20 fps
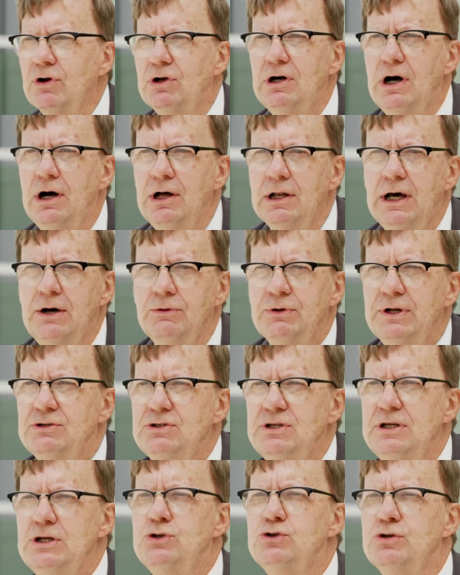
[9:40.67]
call out a
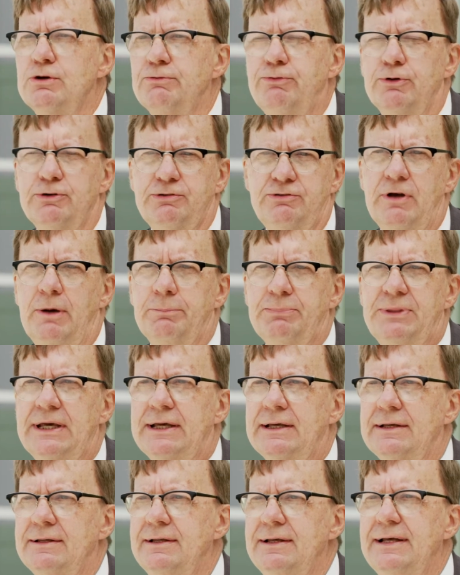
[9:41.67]
teacher for
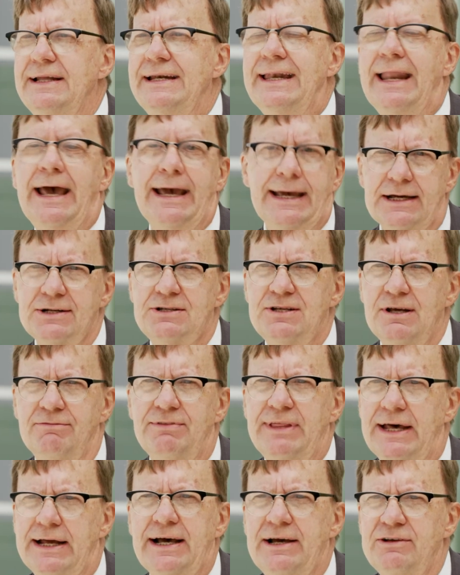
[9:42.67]
something
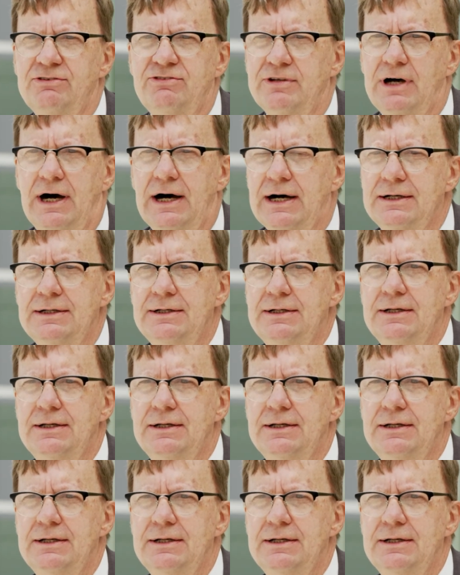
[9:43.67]
negative that I saw.